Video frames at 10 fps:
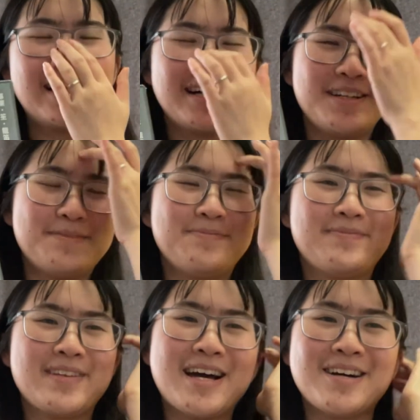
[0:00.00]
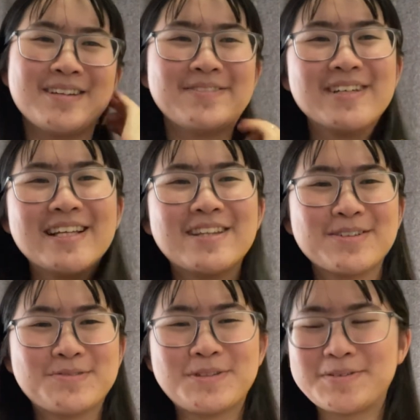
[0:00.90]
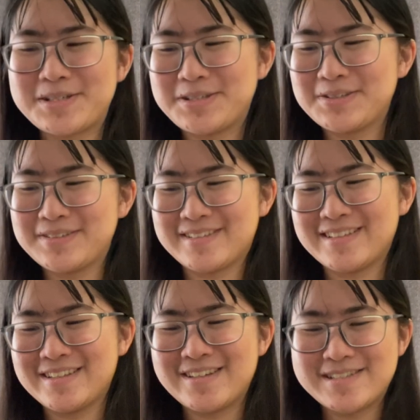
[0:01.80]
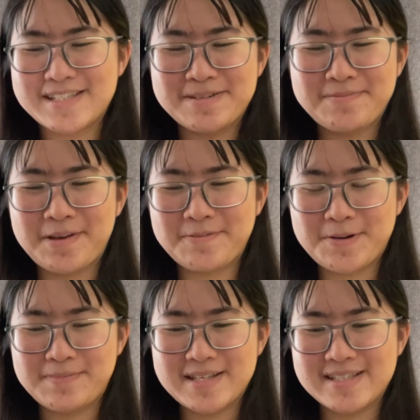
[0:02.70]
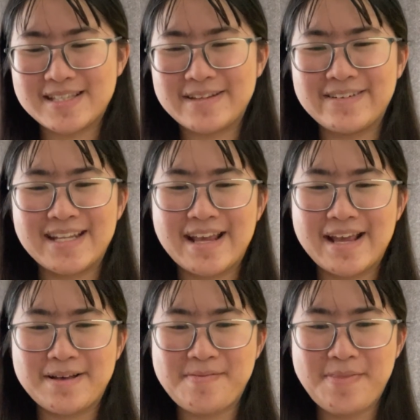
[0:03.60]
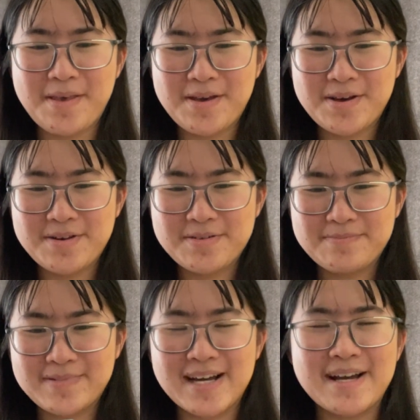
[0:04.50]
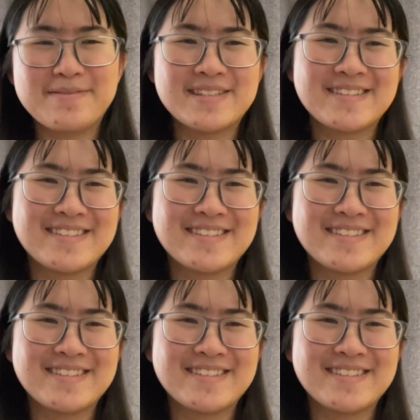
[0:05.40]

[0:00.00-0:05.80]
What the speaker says: I really look forward to learn something from this DVD, and perhaps